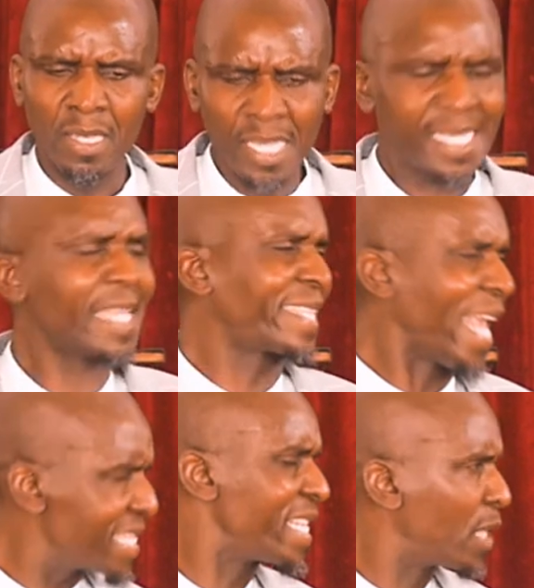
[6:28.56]
is a
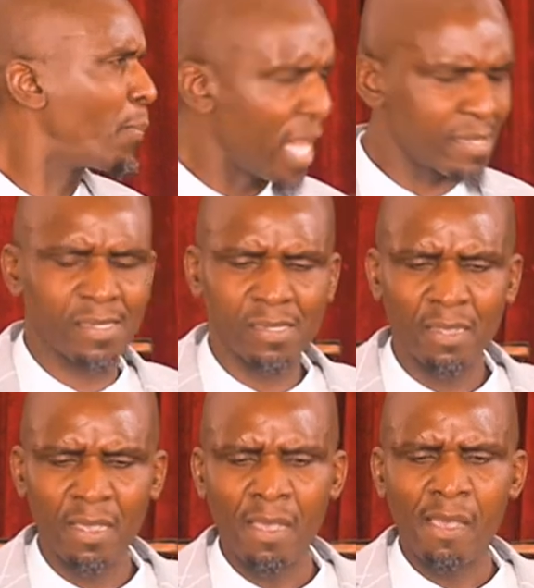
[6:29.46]
desert
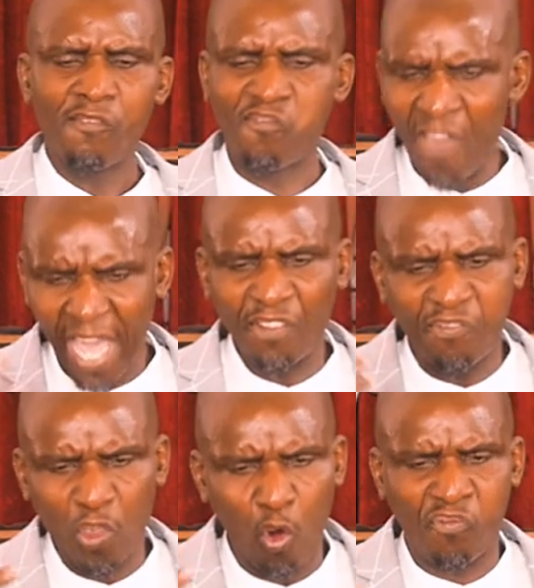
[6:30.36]
place. Very
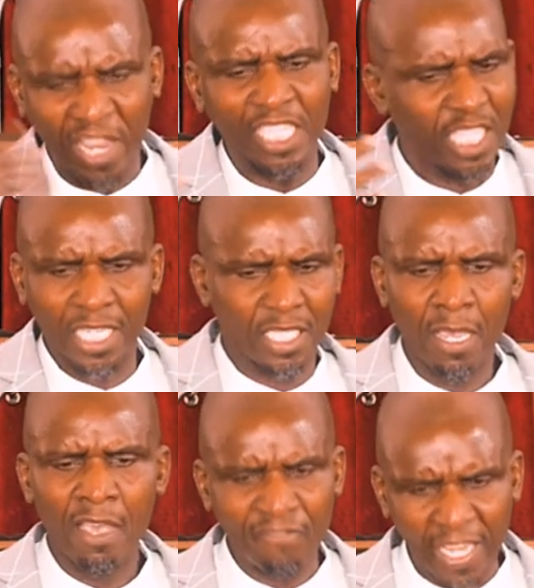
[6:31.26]
few
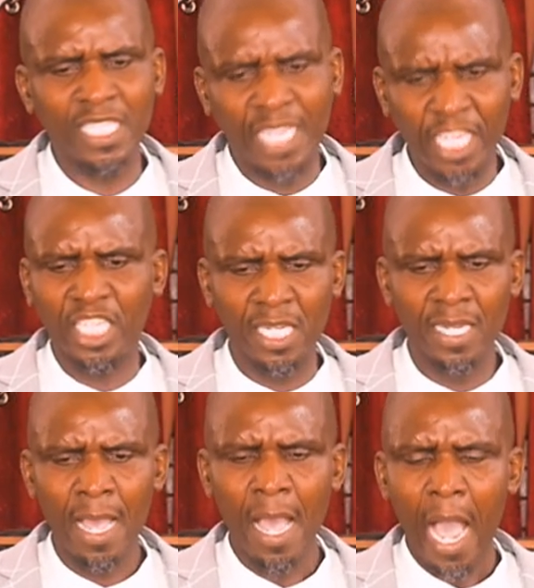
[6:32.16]
vegetation,
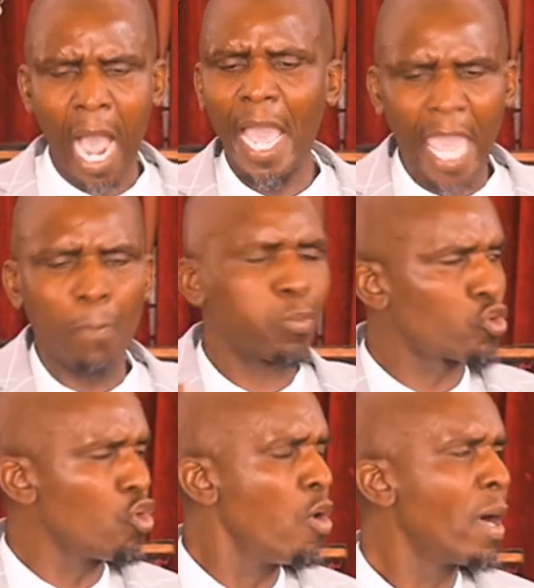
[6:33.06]
vegetation are able
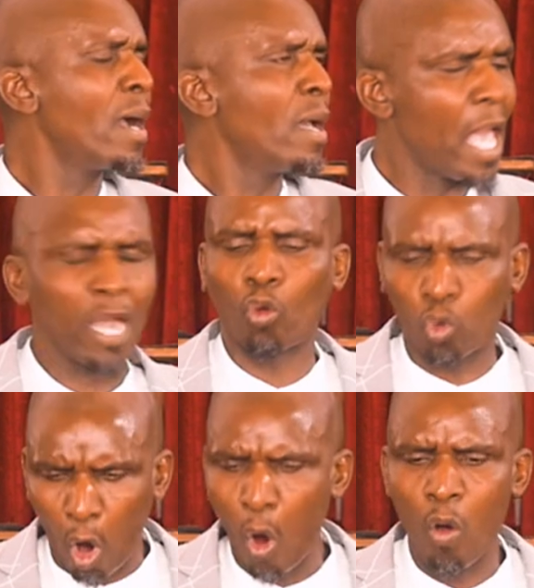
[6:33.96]
to uh,
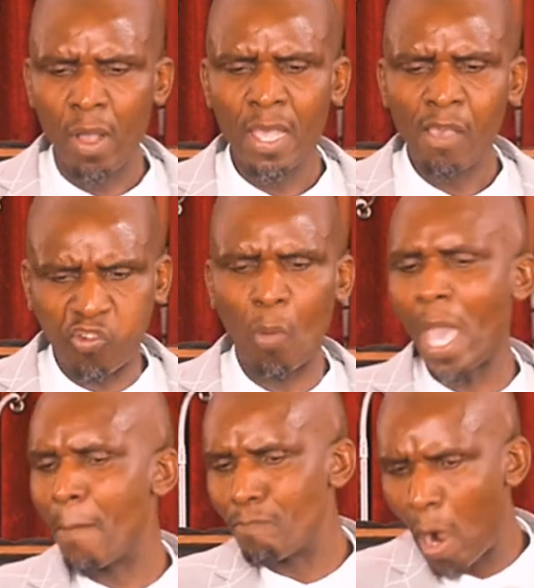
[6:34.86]
grow from
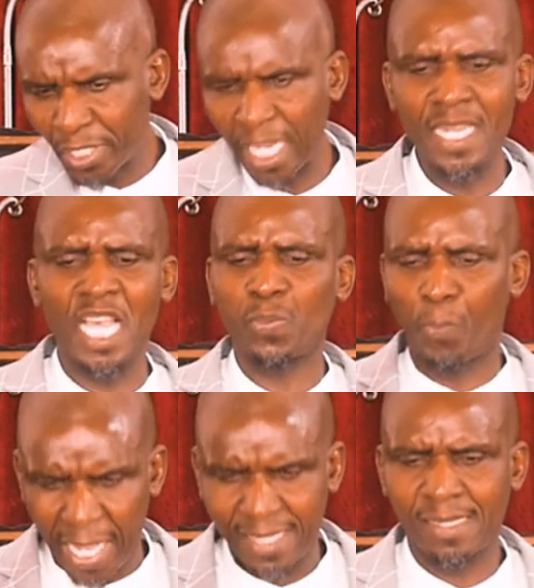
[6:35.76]
a mountainous
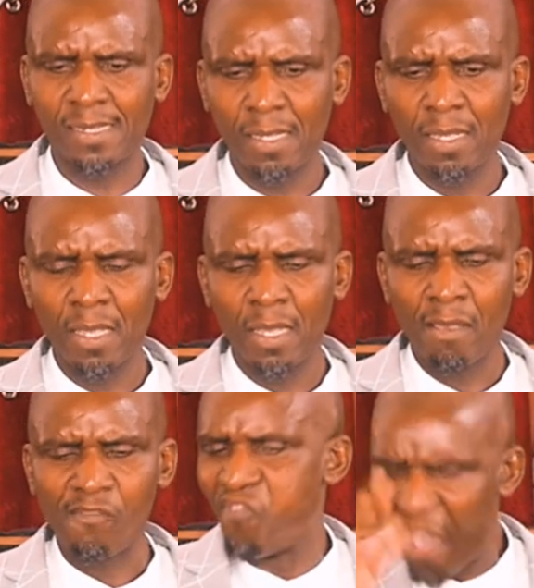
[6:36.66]
place.
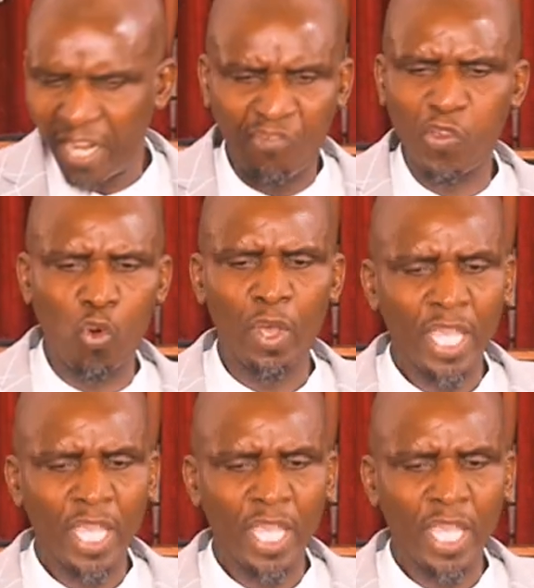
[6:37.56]
Very few,